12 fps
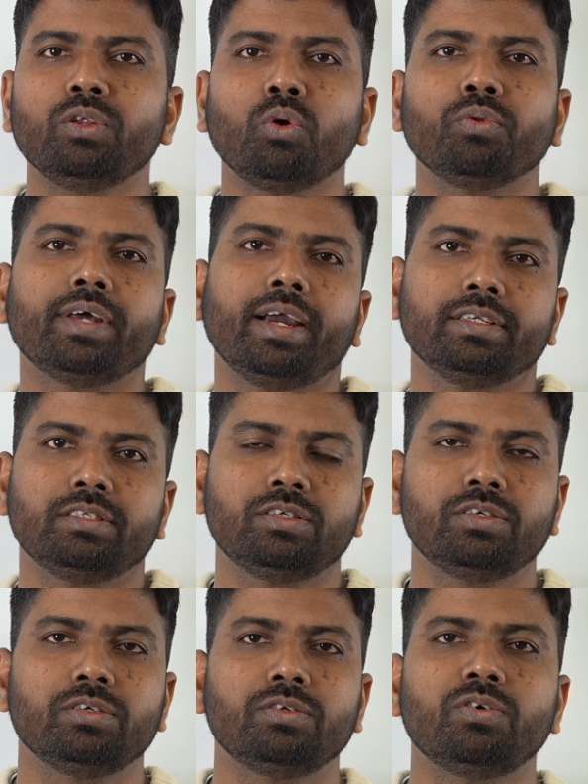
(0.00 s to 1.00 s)
know
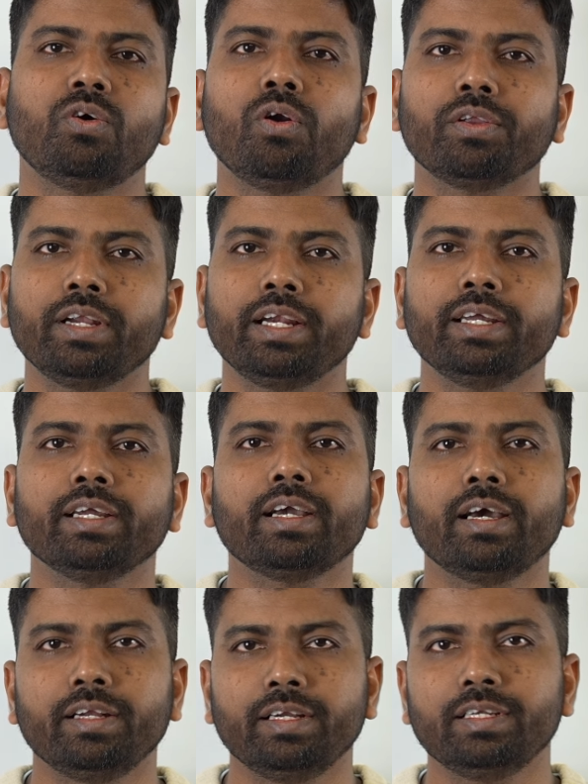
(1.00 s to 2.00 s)
that alternating
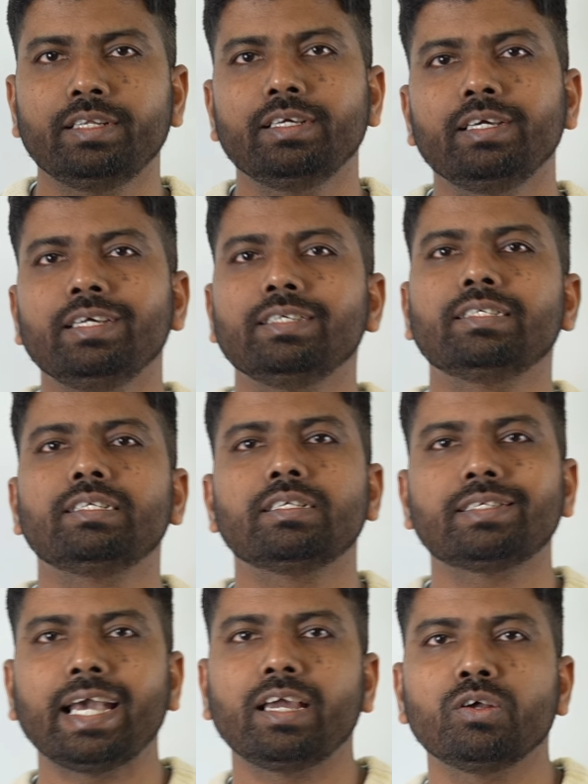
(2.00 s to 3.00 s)
current is
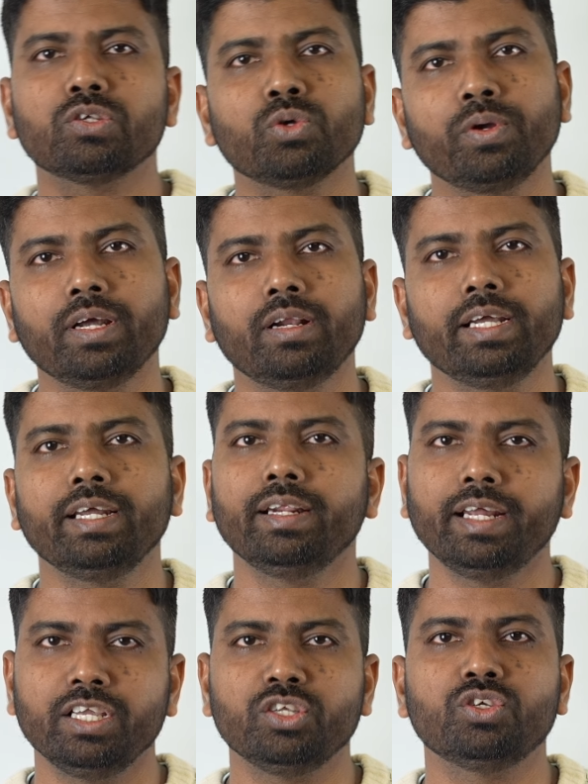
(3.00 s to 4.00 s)
sinusoidal in
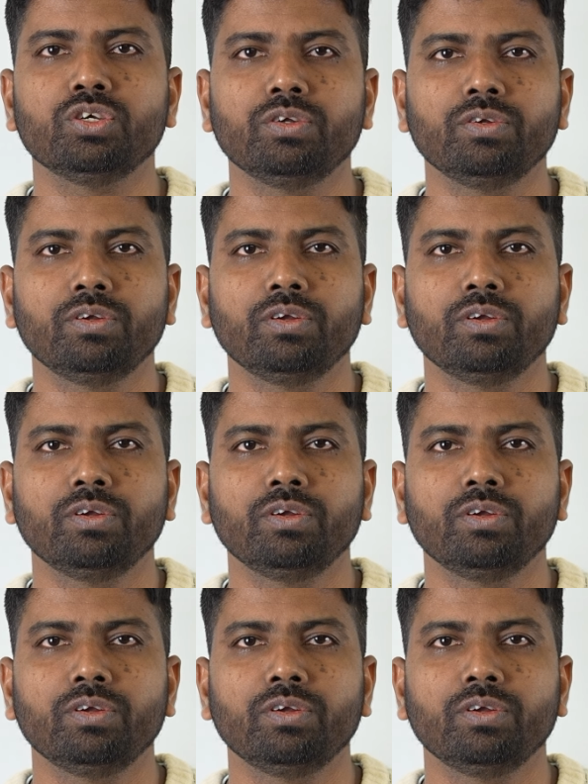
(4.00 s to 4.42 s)
nature,